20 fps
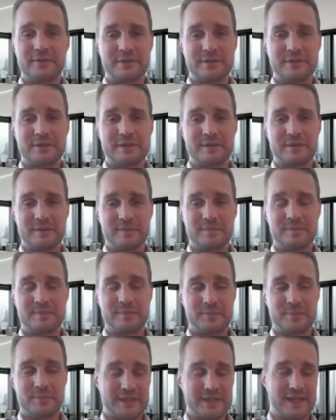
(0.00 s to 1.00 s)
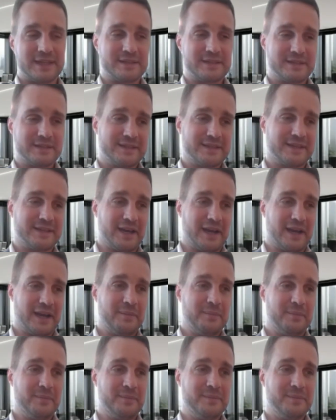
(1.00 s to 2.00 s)
to predict
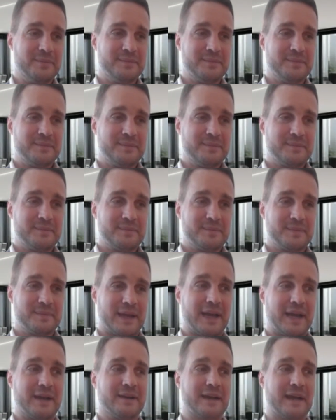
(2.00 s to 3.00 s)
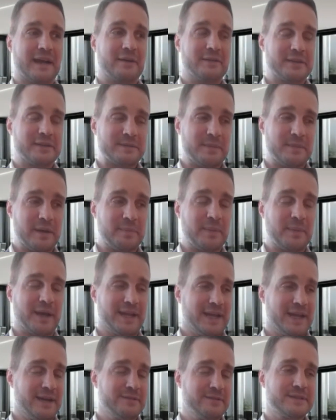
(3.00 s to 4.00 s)
how this might
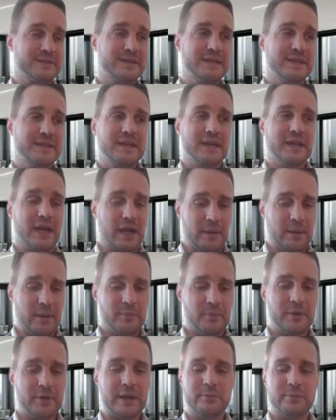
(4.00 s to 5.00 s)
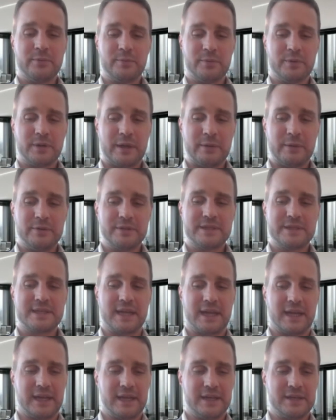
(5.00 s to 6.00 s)
pan out. What I would
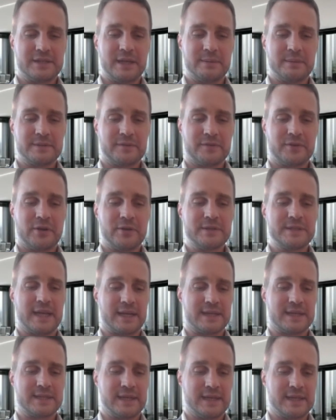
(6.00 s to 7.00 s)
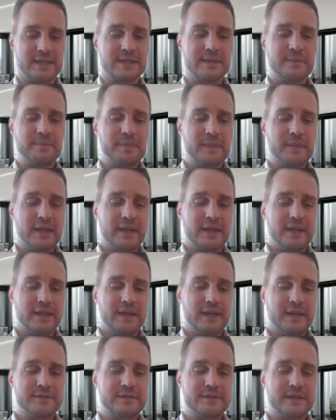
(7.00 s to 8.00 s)
say in terms of context, that
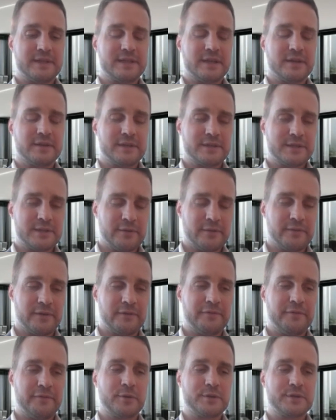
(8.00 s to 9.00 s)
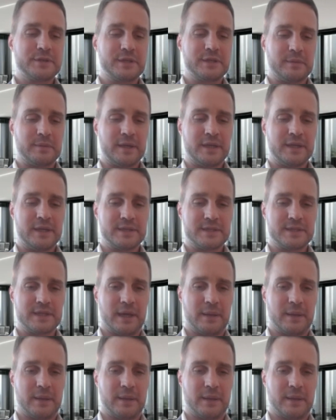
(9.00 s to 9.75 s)
it's sort of unfortunate because